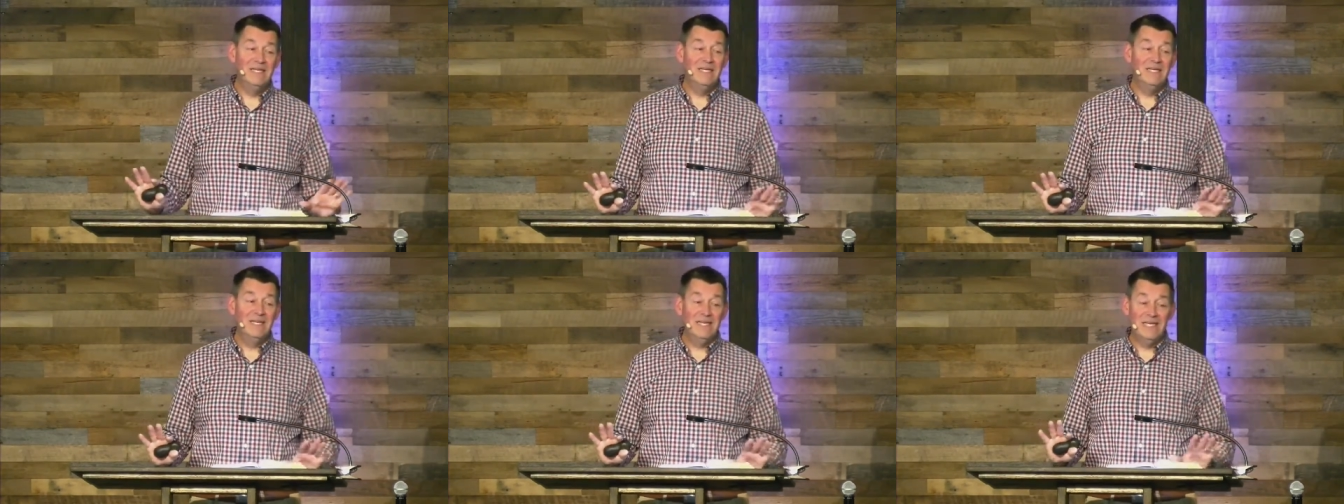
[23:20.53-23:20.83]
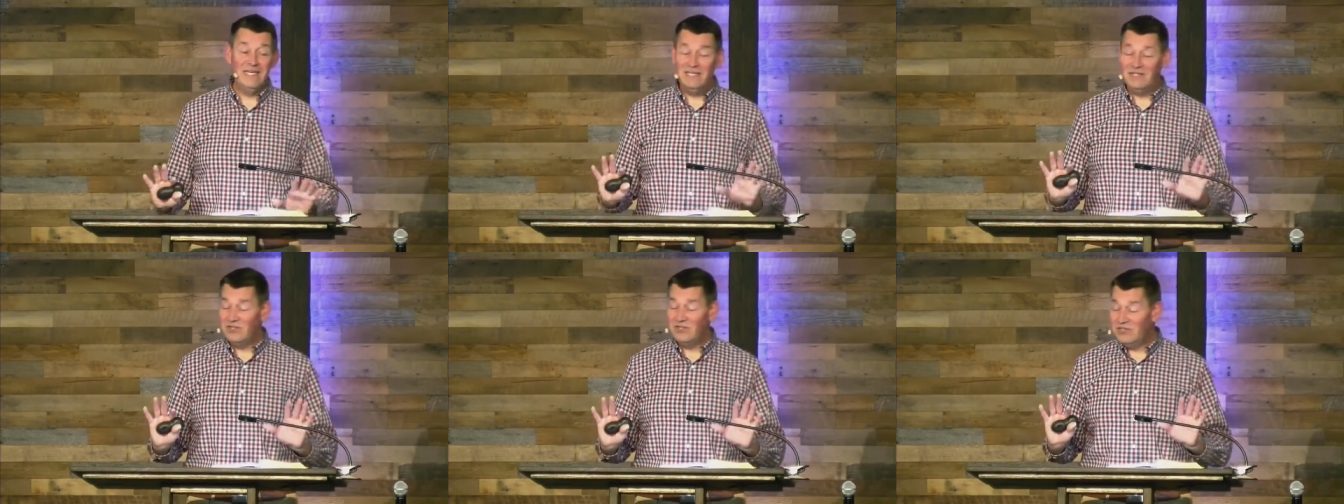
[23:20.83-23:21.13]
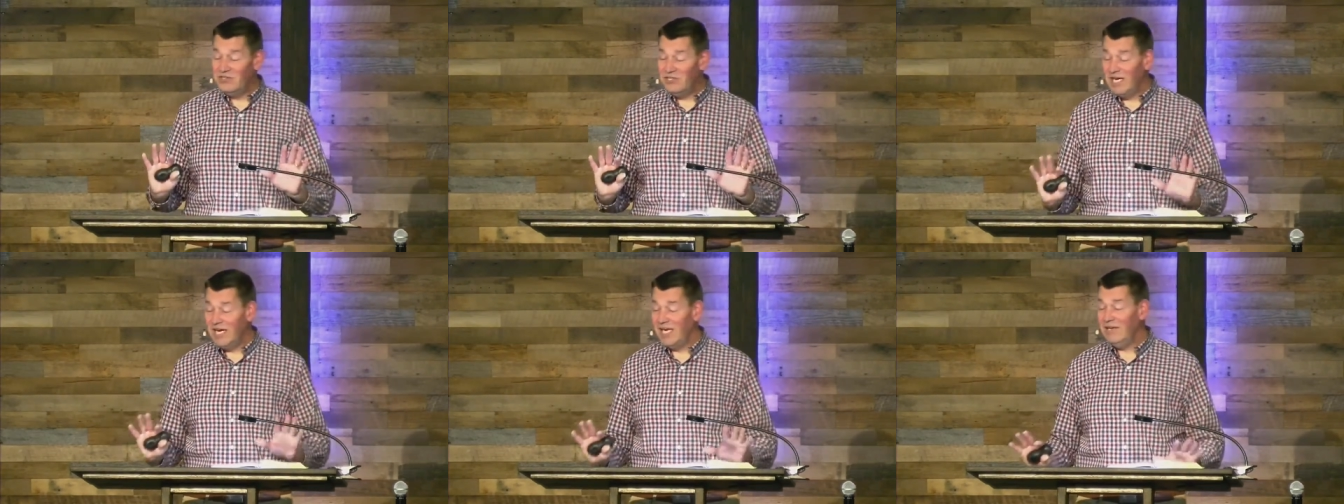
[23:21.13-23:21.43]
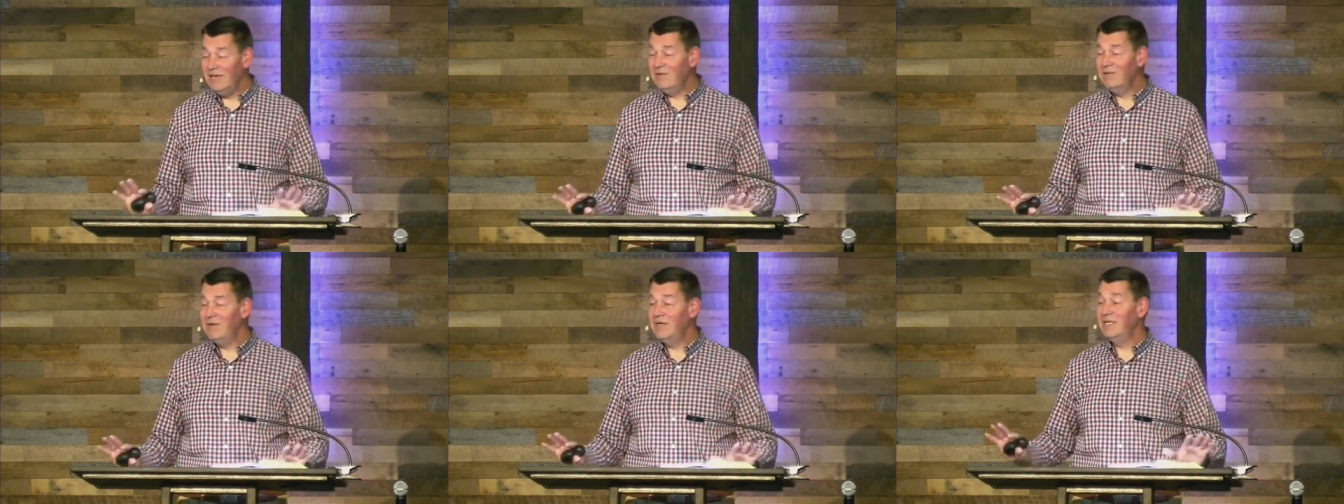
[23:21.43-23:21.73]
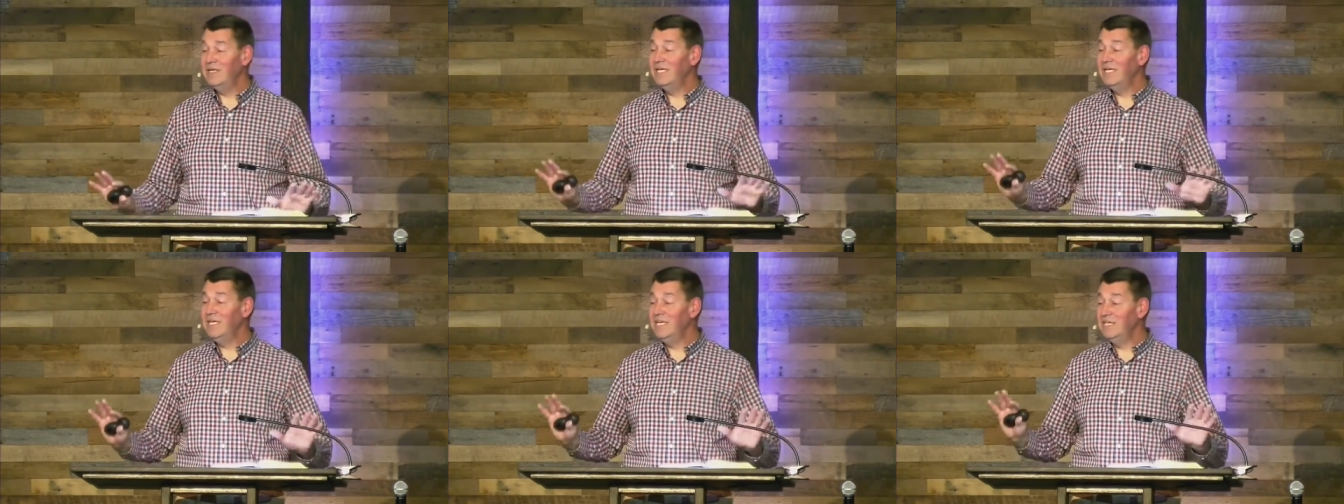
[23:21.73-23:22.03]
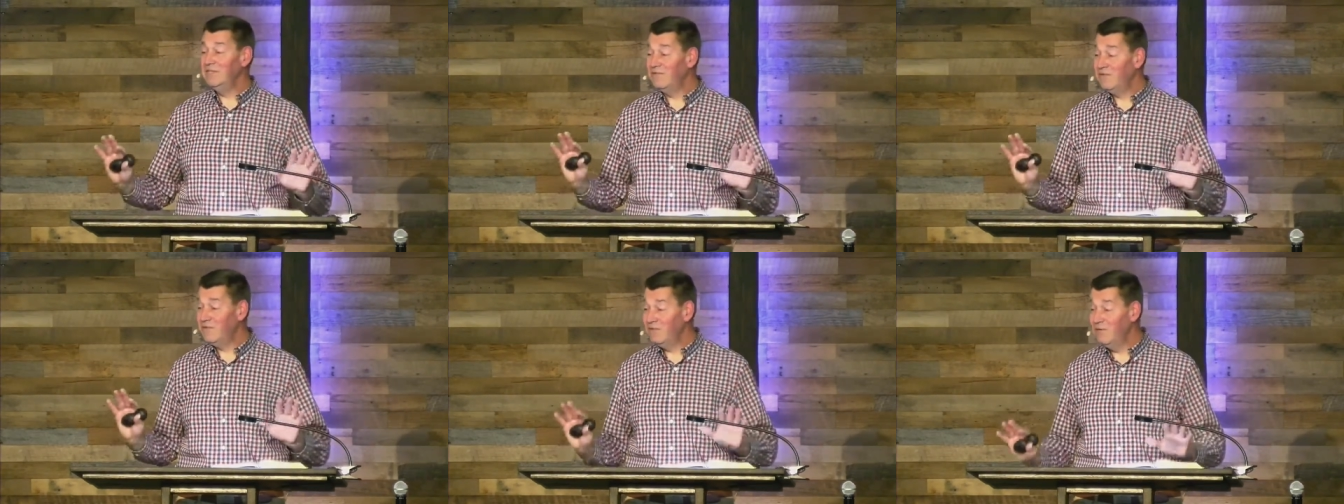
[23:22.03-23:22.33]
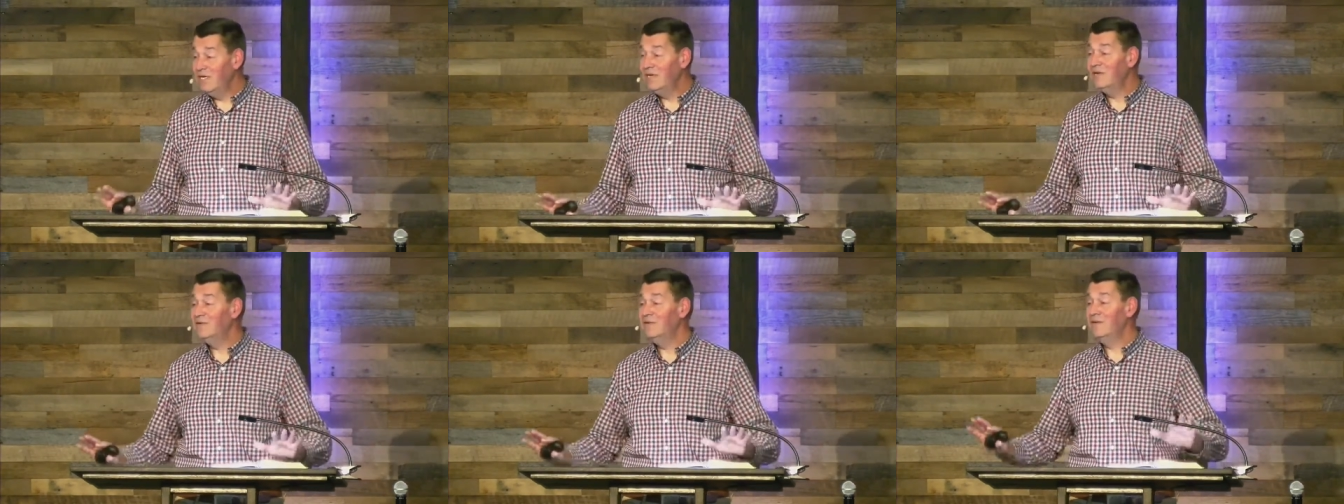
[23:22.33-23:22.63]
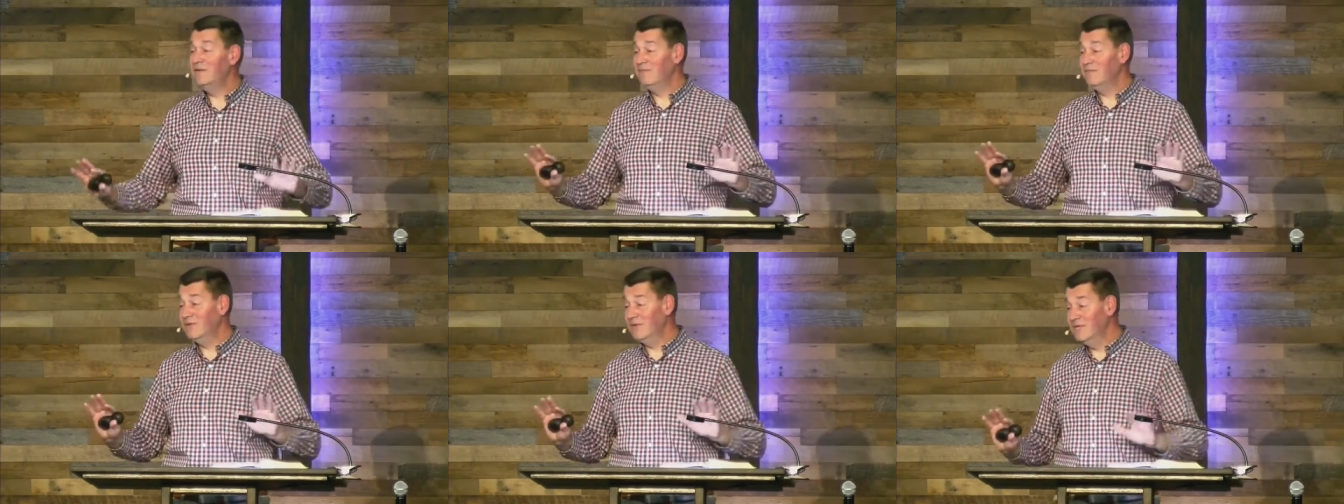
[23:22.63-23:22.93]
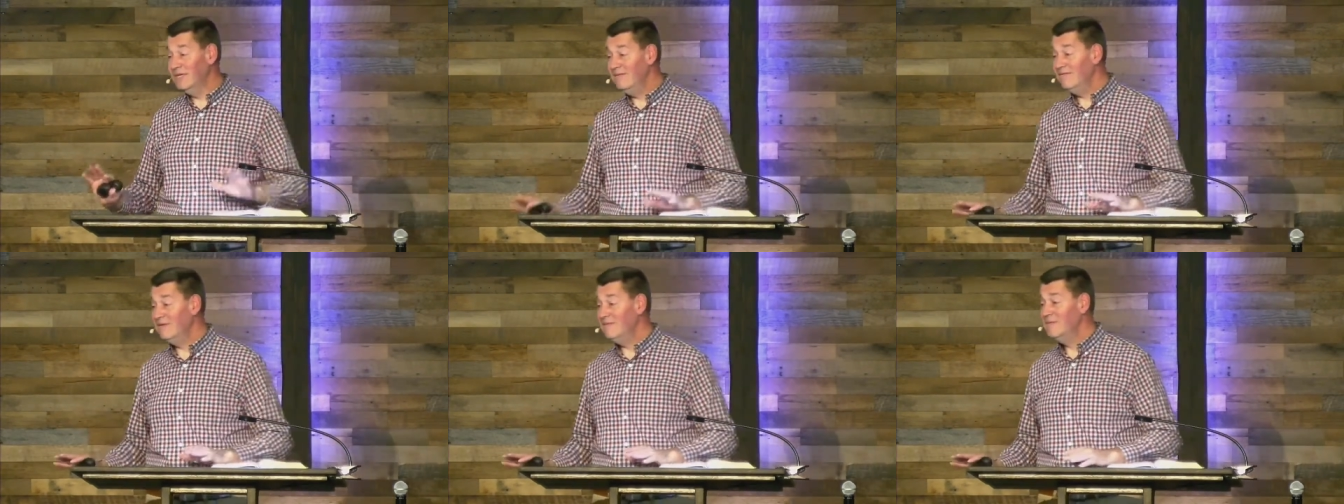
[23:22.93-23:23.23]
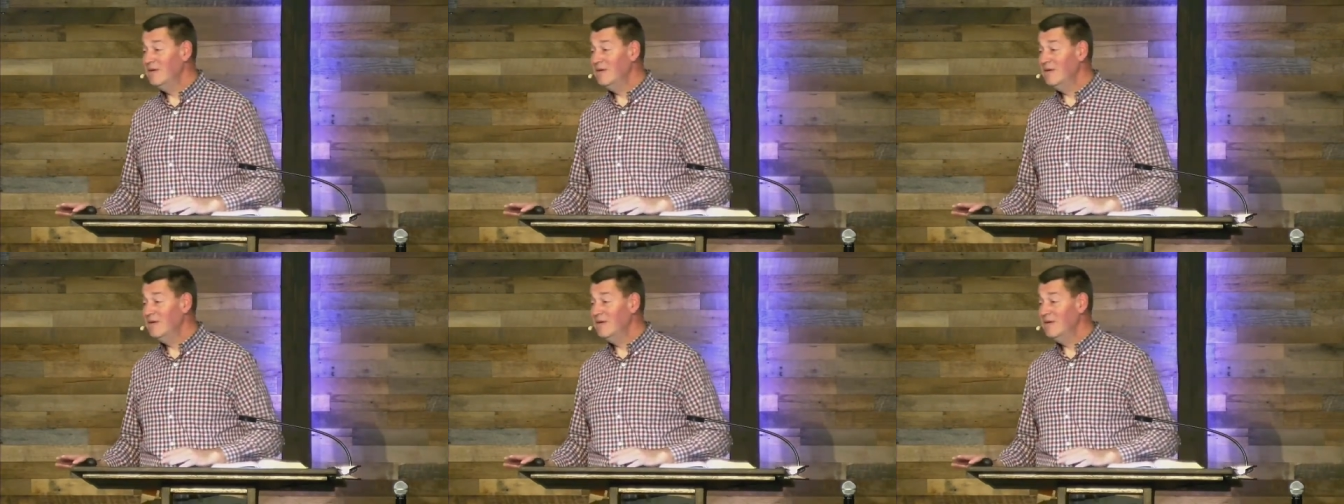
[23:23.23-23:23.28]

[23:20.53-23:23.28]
he's genuine, he's for real, you can believe him.